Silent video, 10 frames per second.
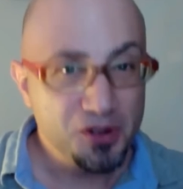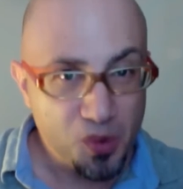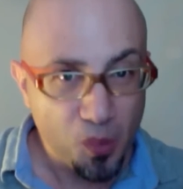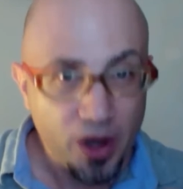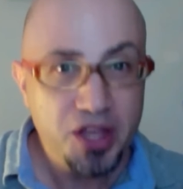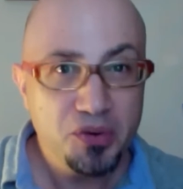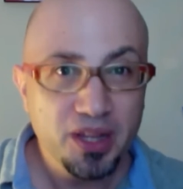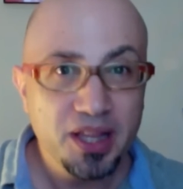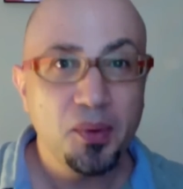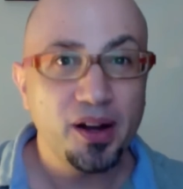what do you
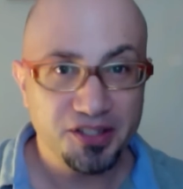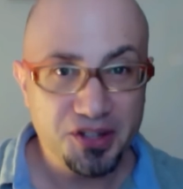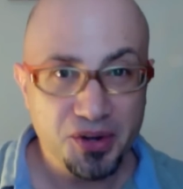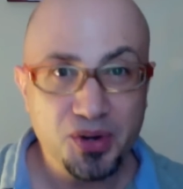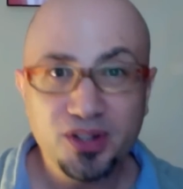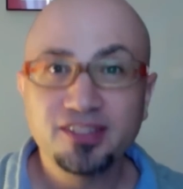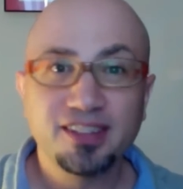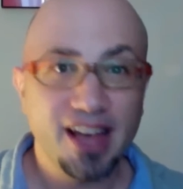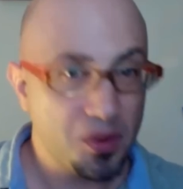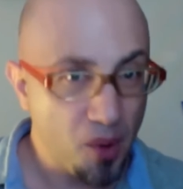really want to do
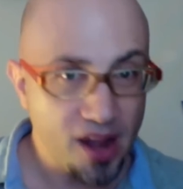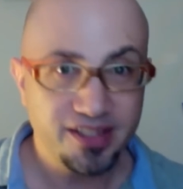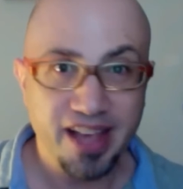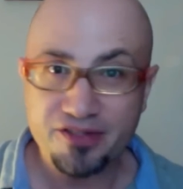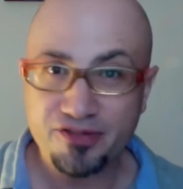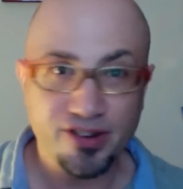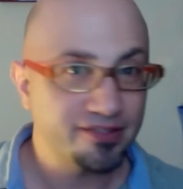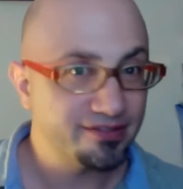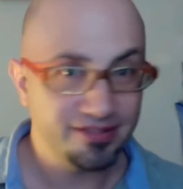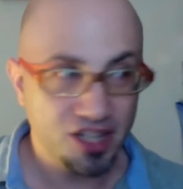and why Stanford?
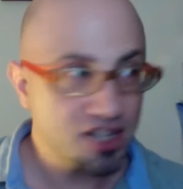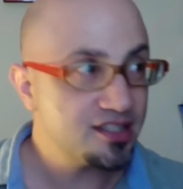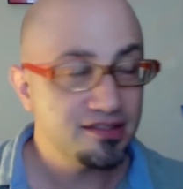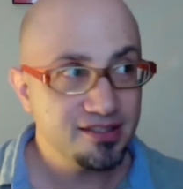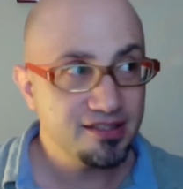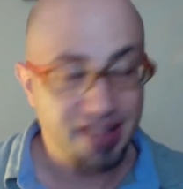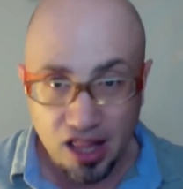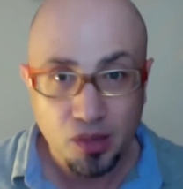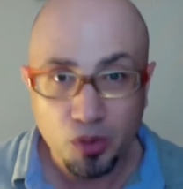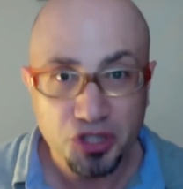Just
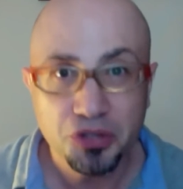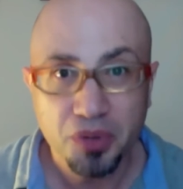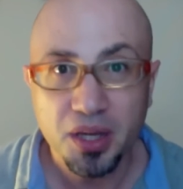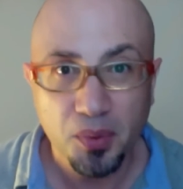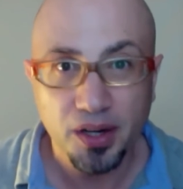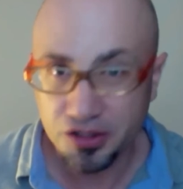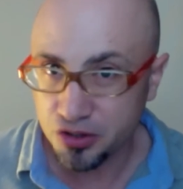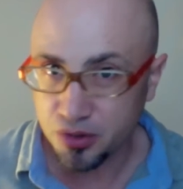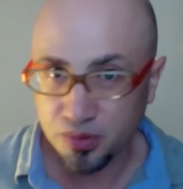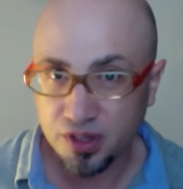tell them what you really want to
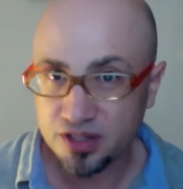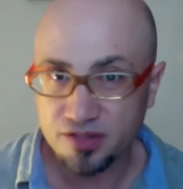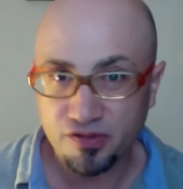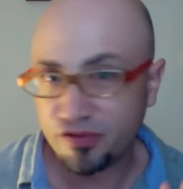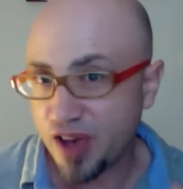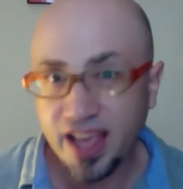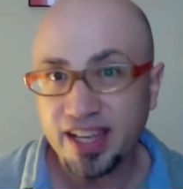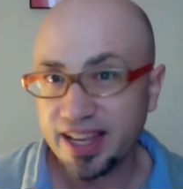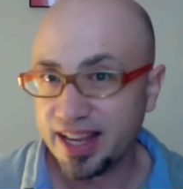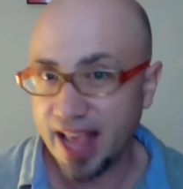do, because faking
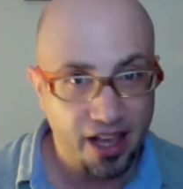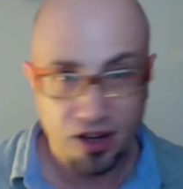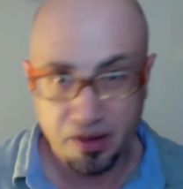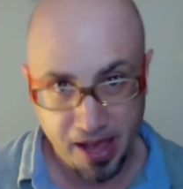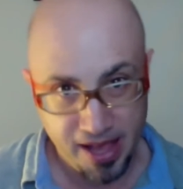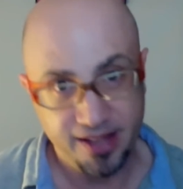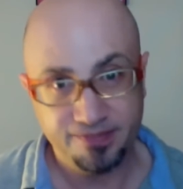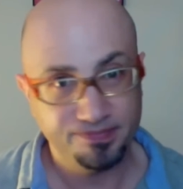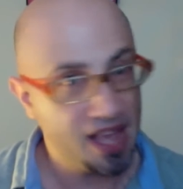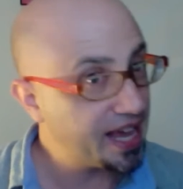it ain't going to make it.
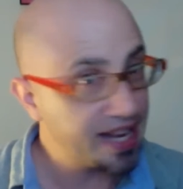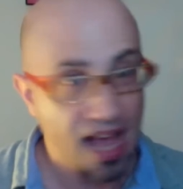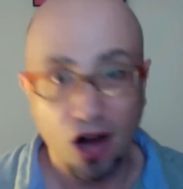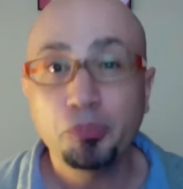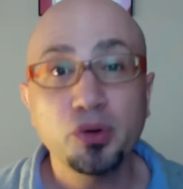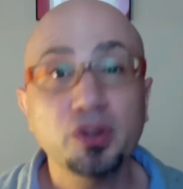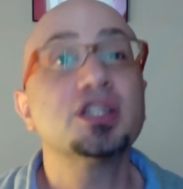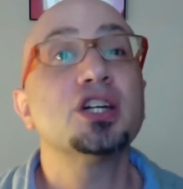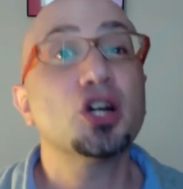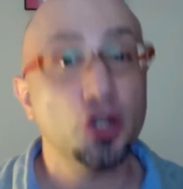It ain't going to help you. It's
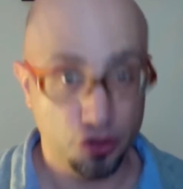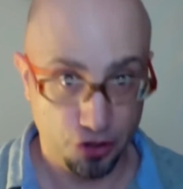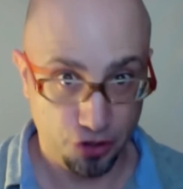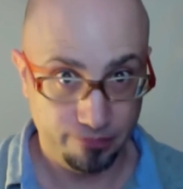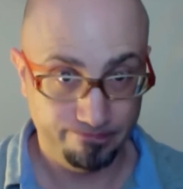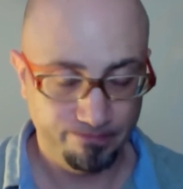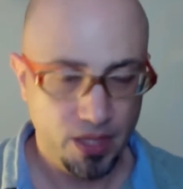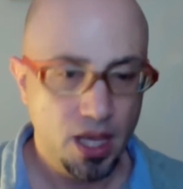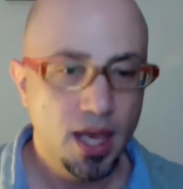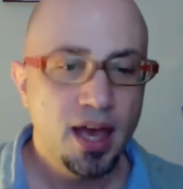going to hurt you.
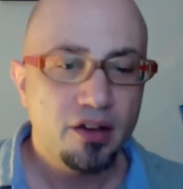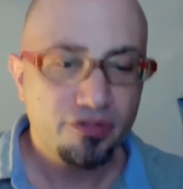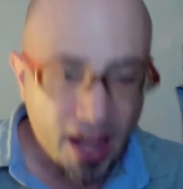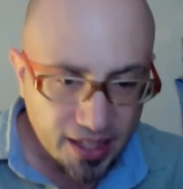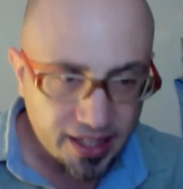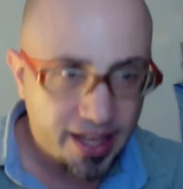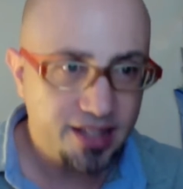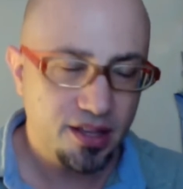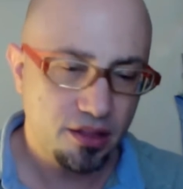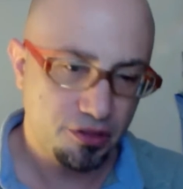Finally,
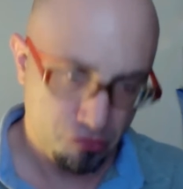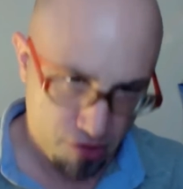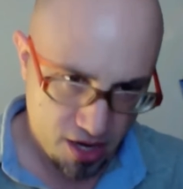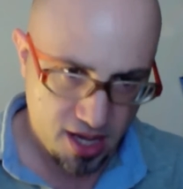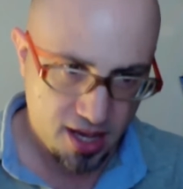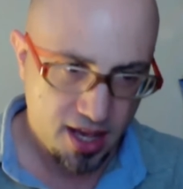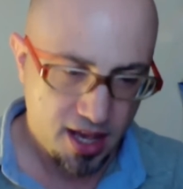essay three,